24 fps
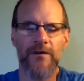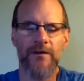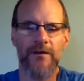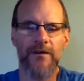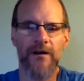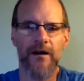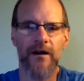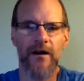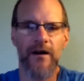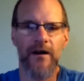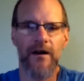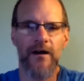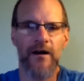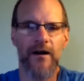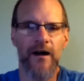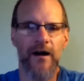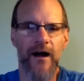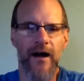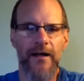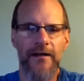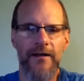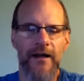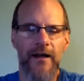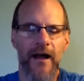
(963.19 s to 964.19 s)
Uh,
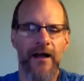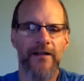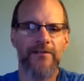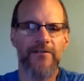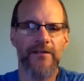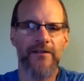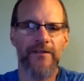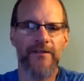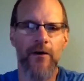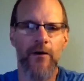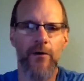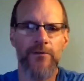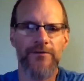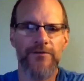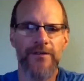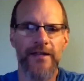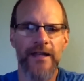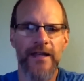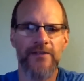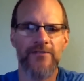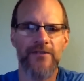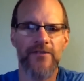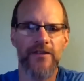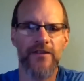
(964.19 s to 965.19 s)
I, I see the whole
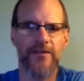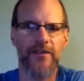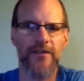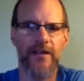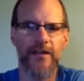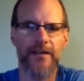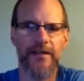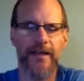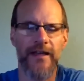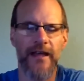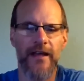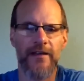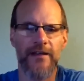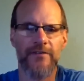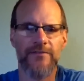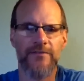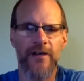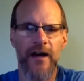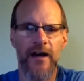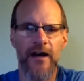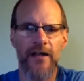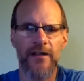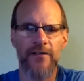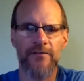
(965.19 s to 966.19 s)
DNG thing as
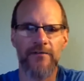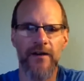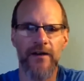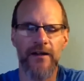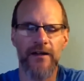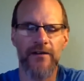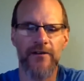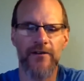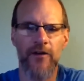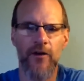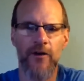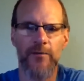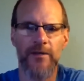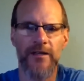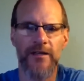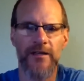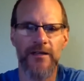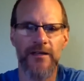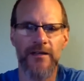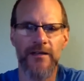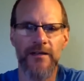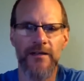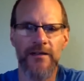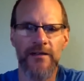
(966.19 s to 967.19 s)
kind of an
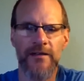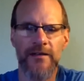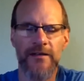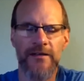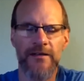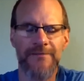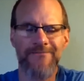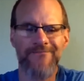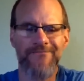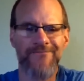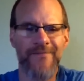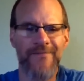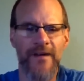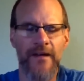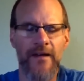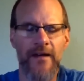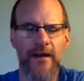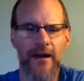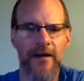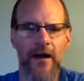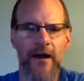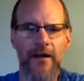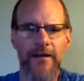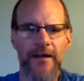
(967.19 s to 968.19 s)
Adobe, an
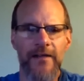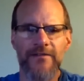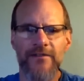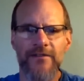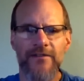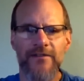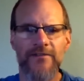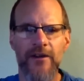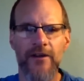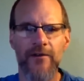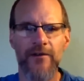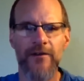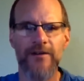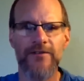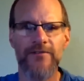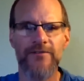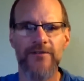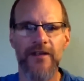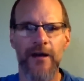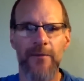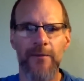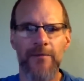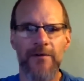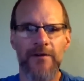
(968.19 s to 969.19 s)
unnecessary
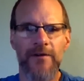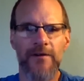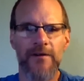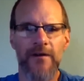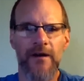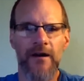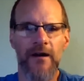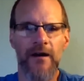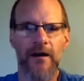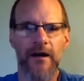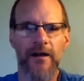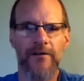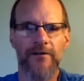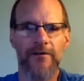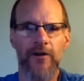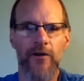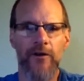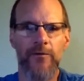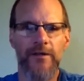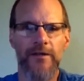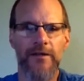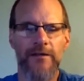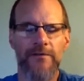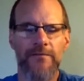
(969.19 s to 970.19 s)
step. Uh,
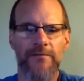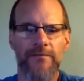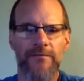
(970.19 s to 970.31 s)
Adobe